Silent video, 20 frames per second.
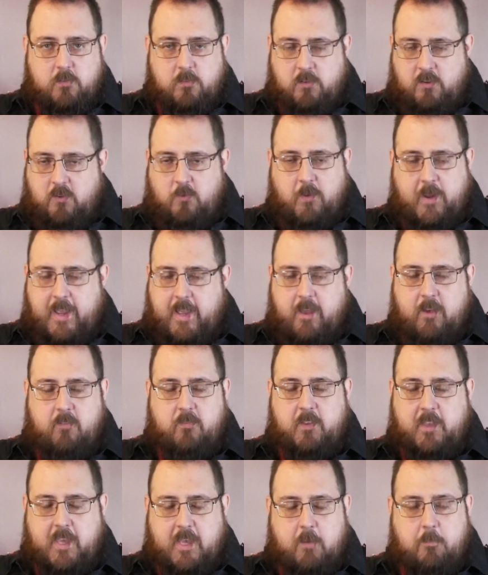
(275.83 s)
You
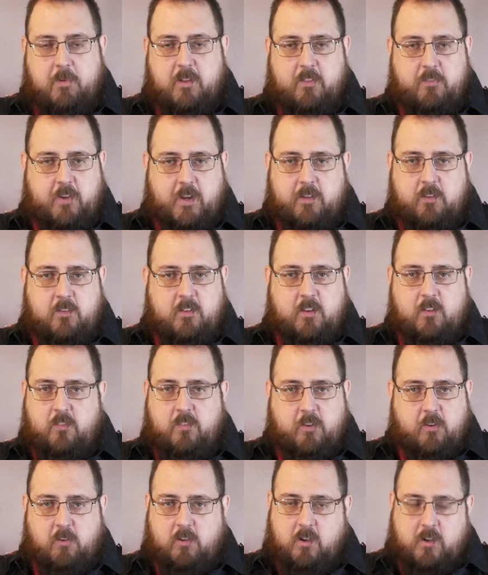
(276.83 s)
have capitalist
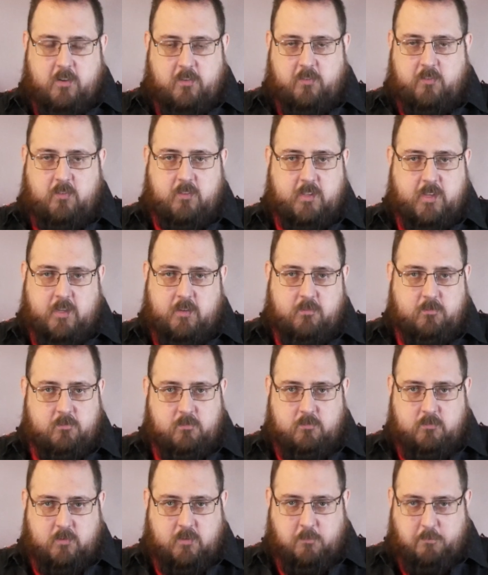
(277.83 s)
entities that are constantly
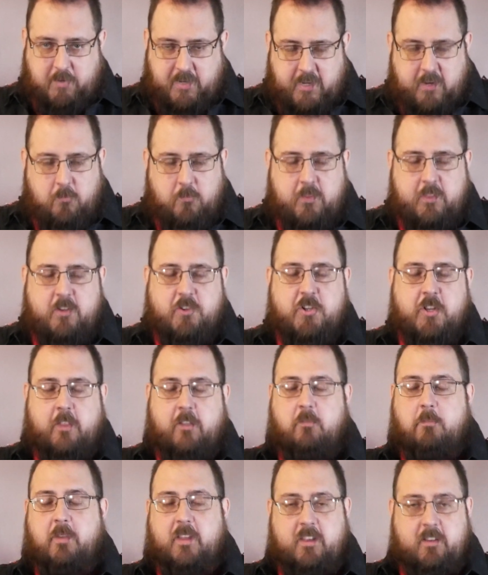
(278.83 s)
competing with each
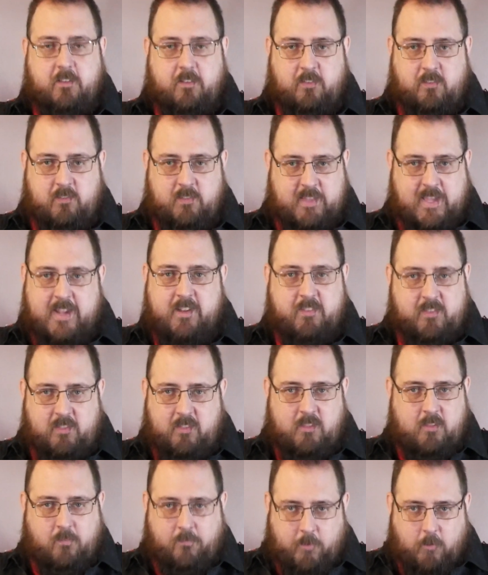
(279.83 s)
other because that's
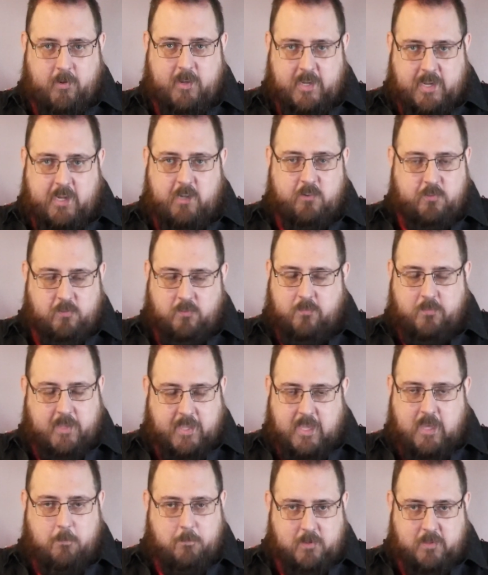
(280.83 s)
the very nature of
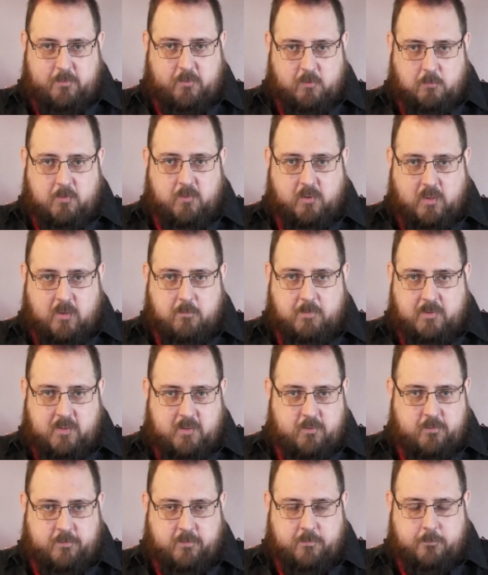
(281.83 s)
capitalism, is
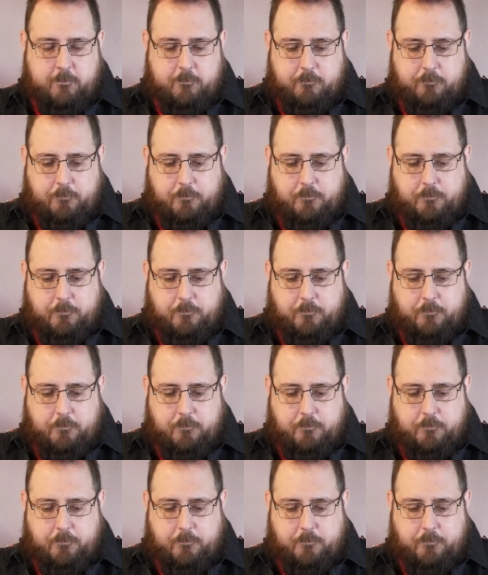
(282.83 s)
competition.